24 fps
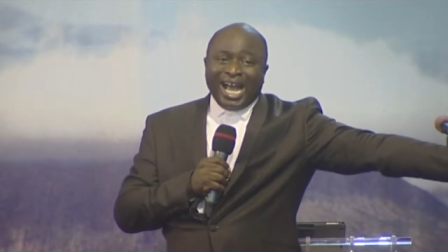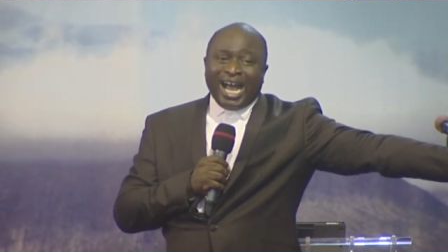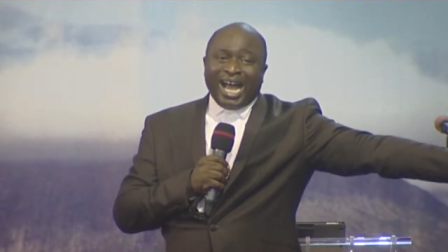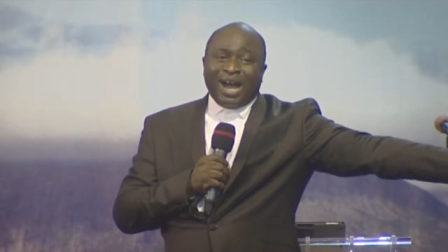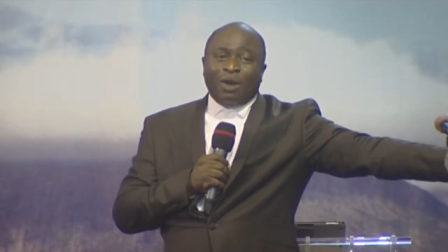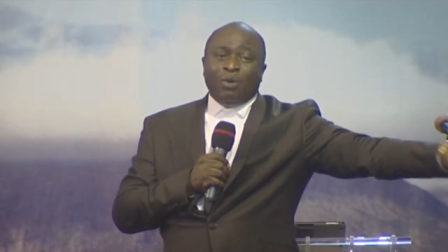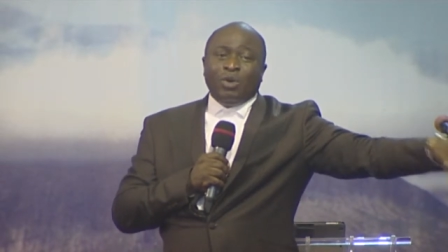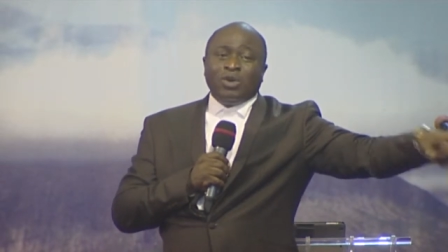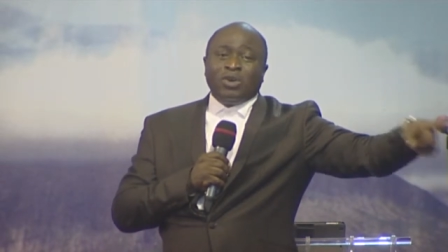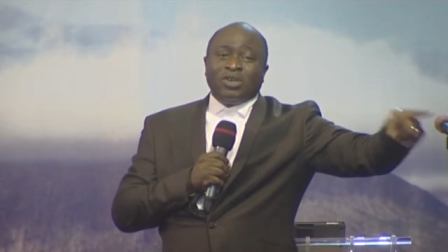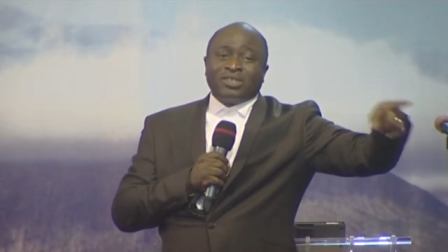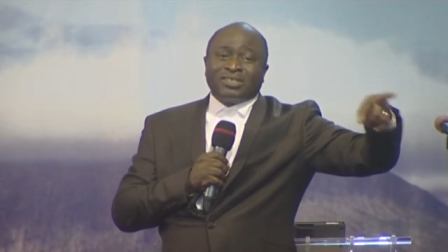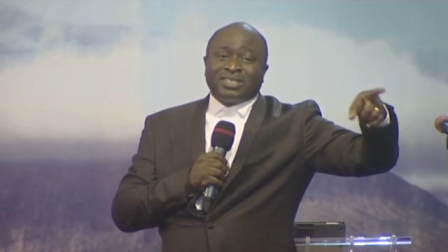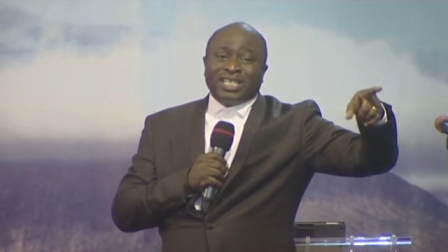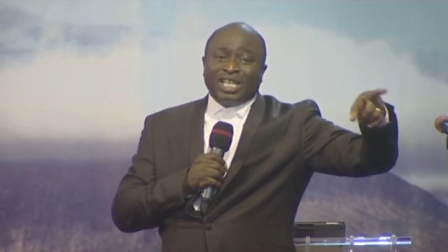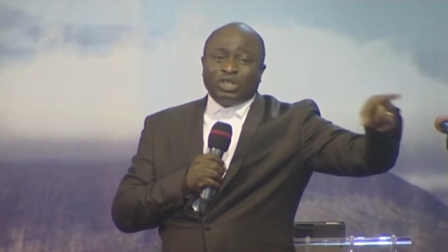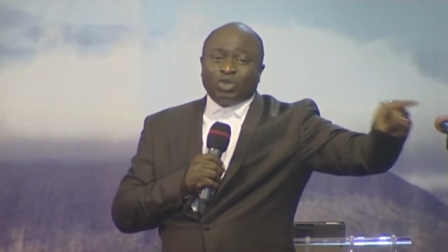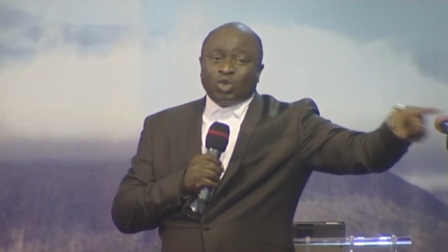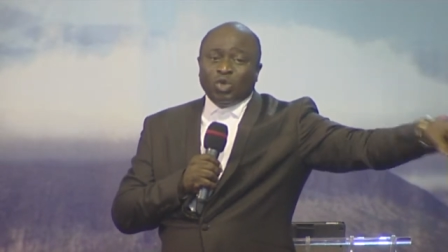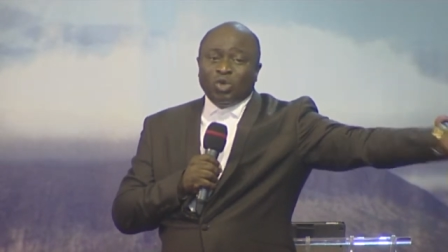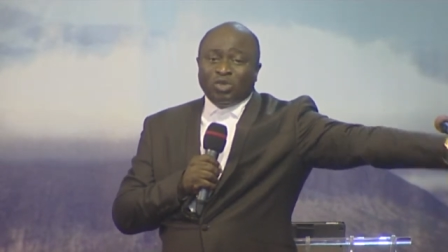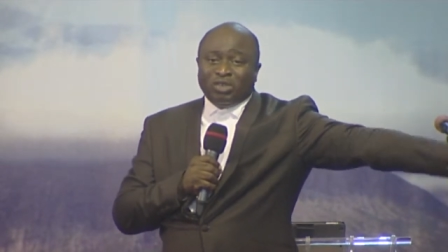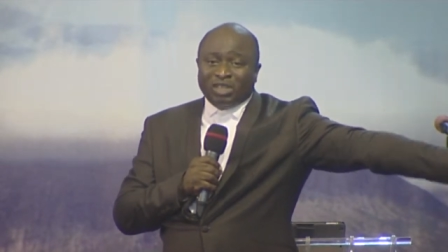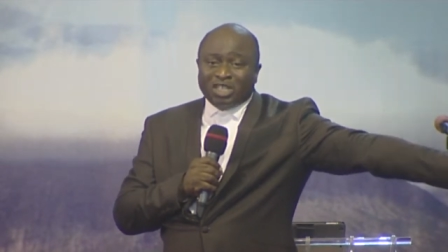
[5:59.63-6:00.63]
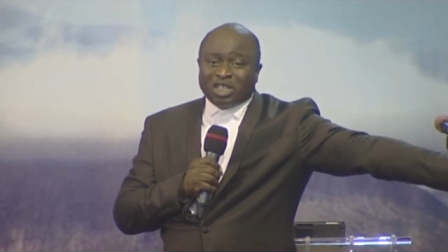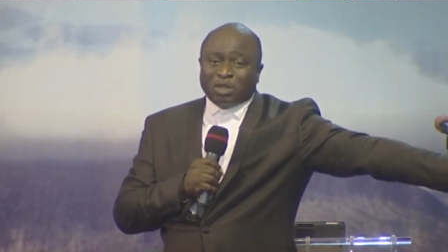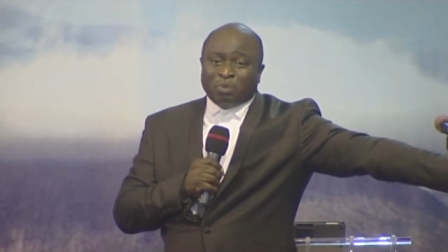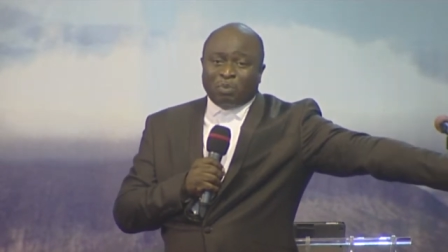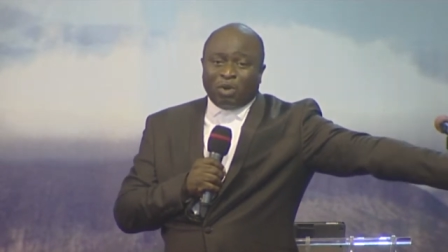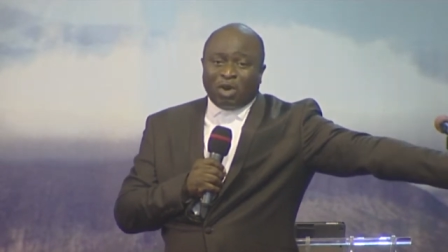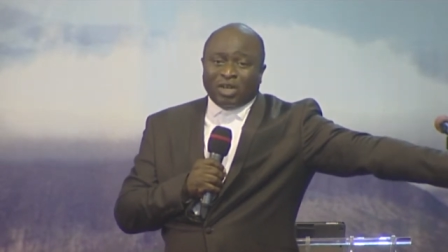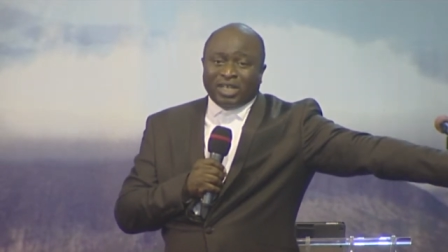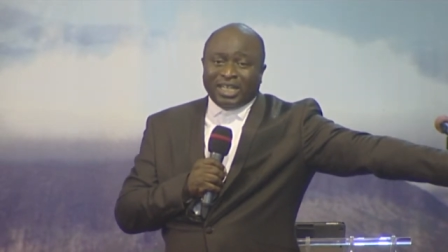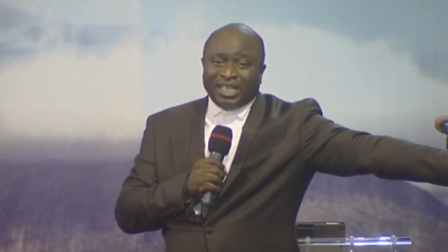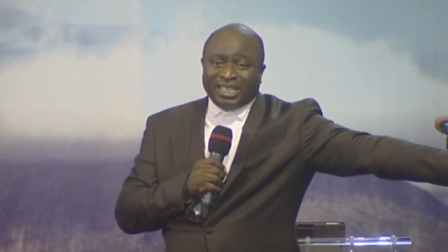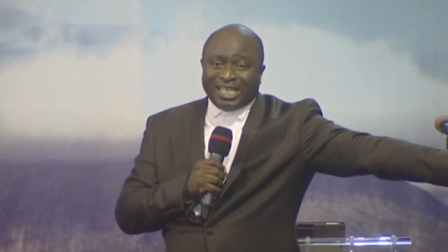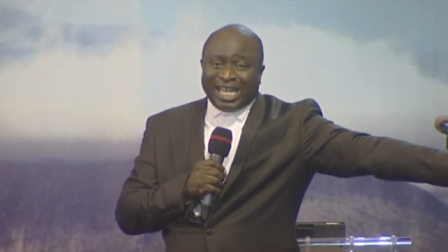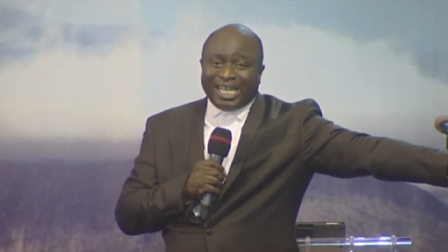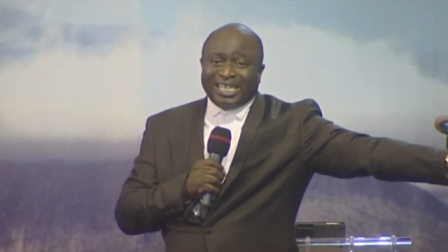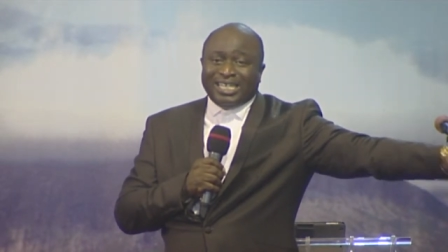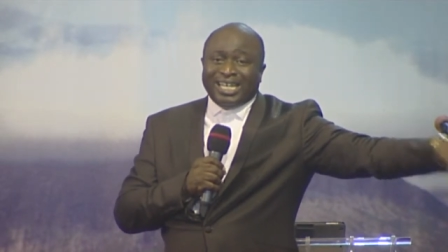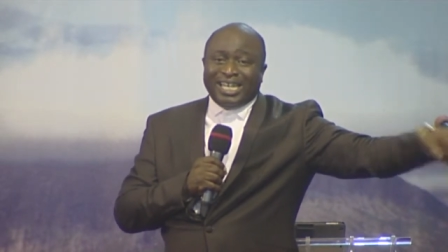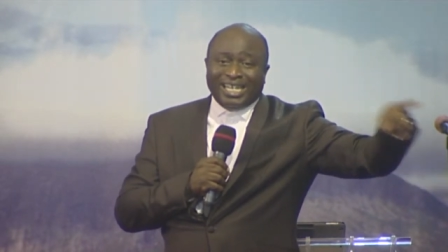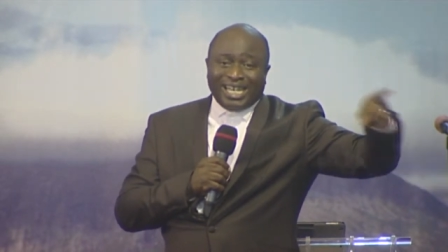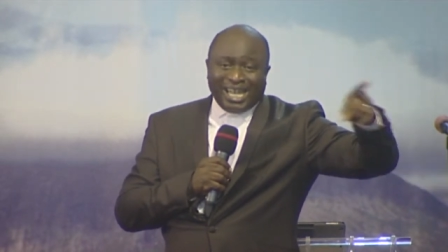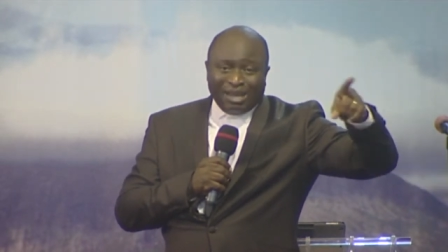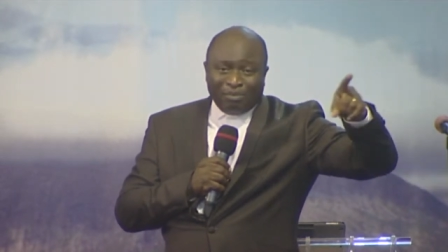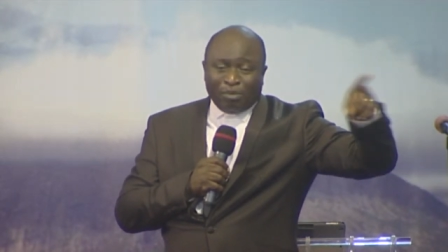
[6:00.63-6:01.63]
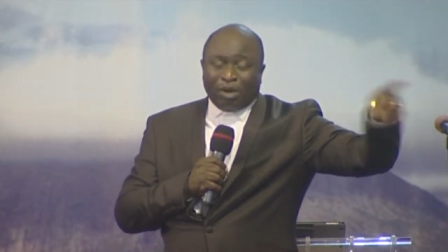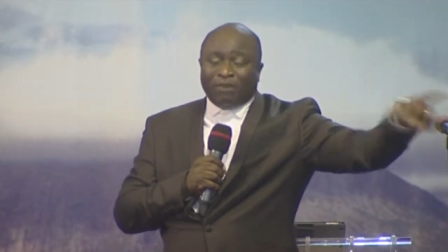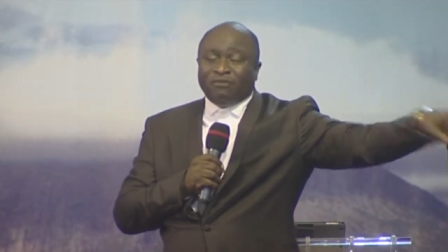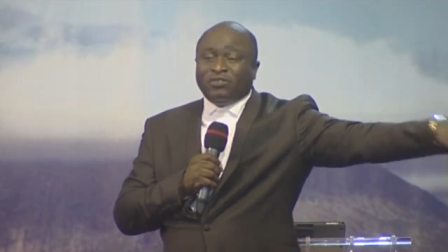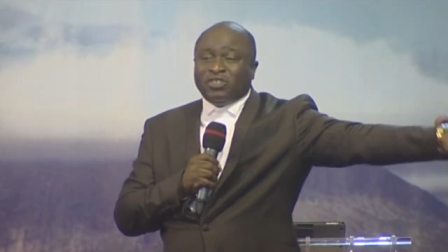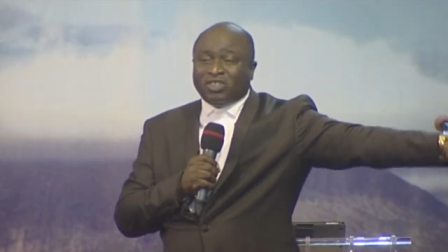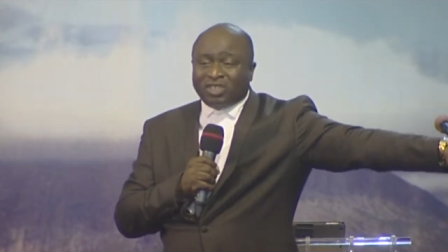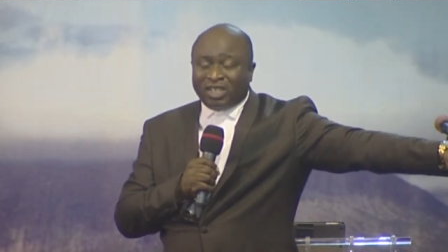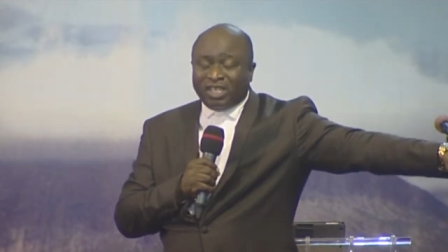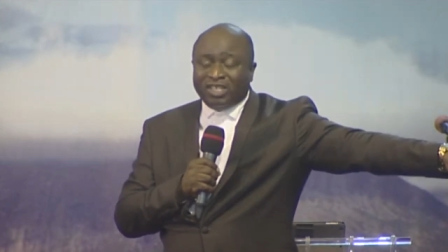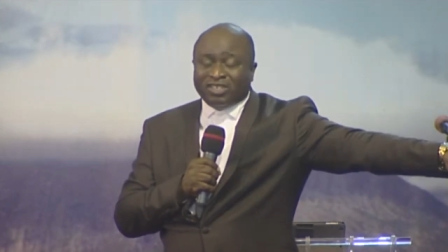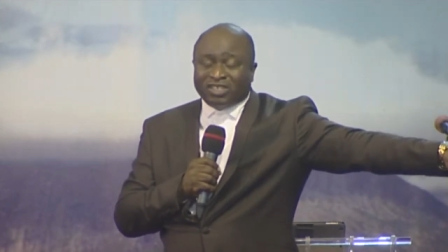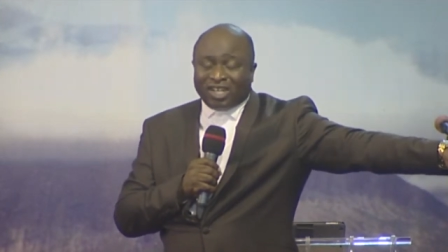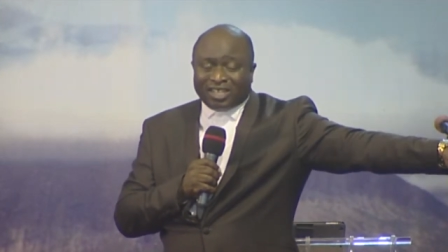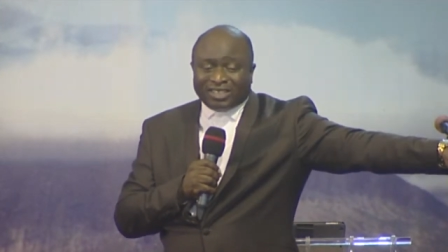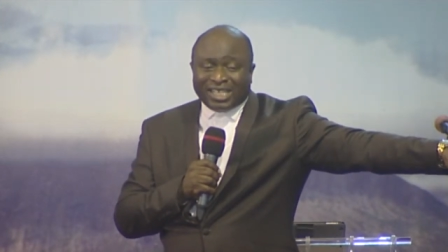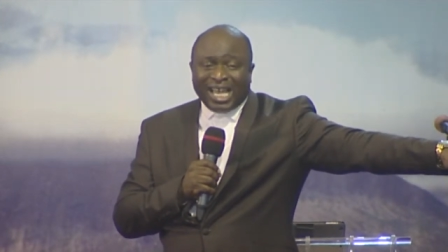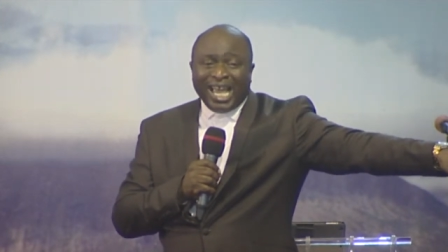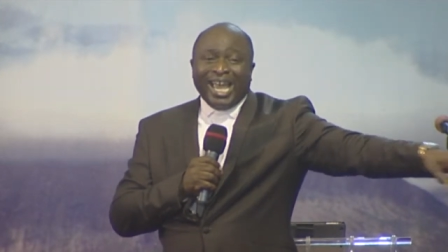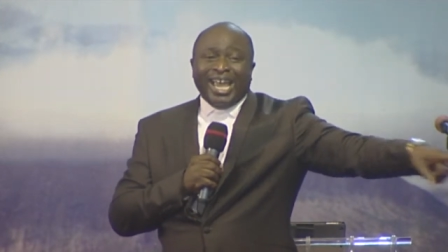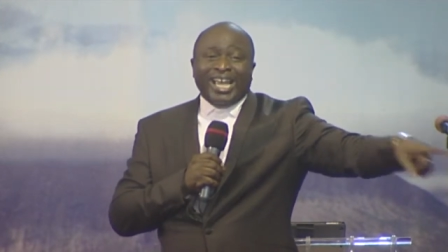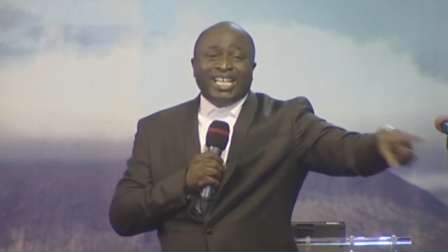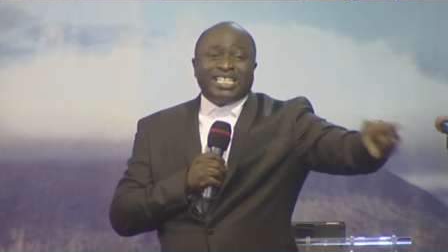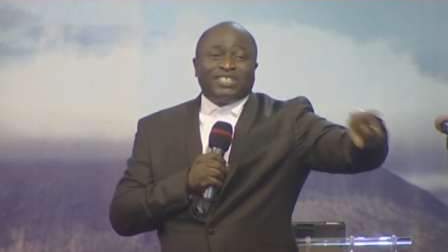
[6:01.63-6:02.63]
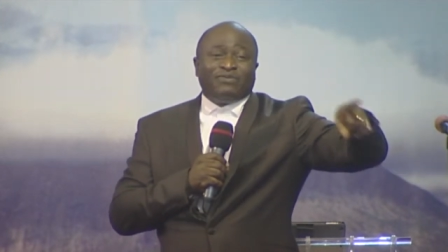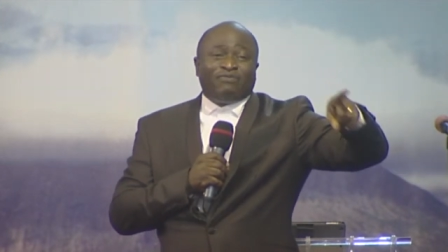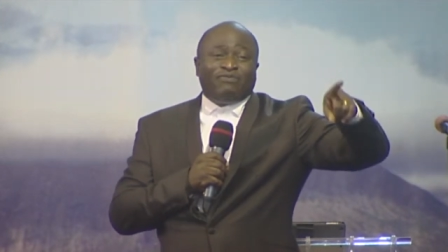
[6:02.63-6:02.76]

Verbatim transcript: I want to say to you this morning that the name of Jesus is